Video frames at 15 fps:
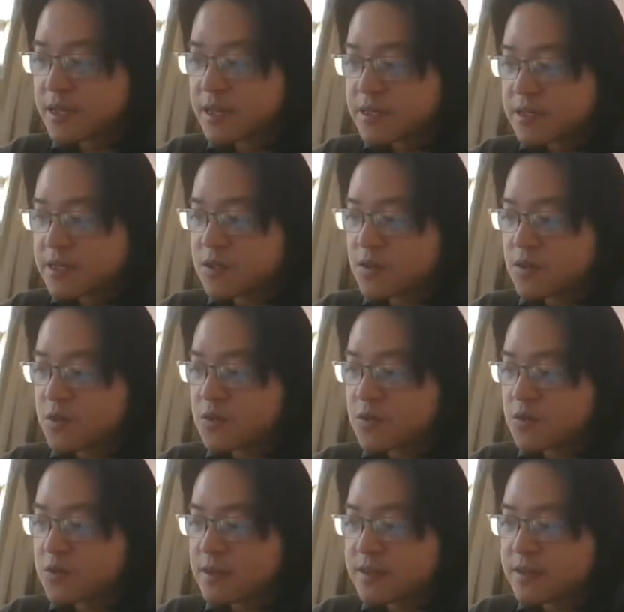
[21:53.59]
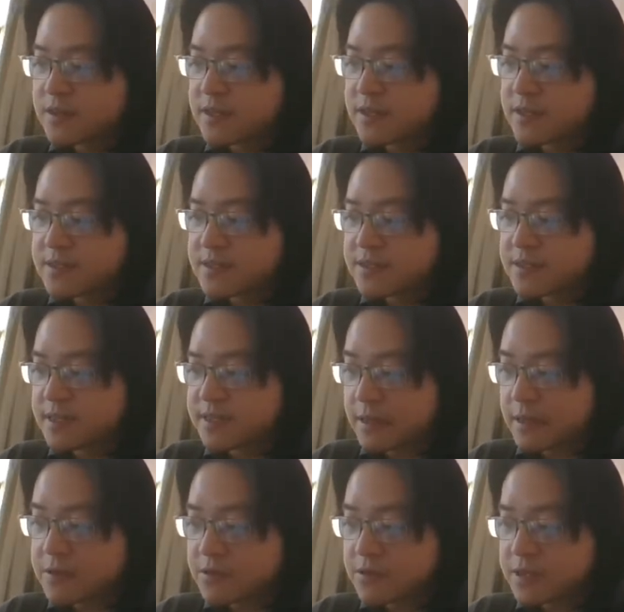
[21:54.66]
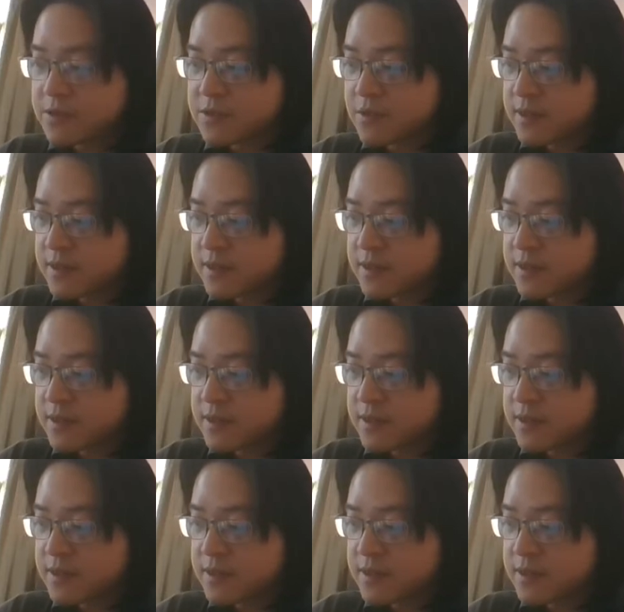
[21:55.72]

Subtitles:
So this is equal to this, so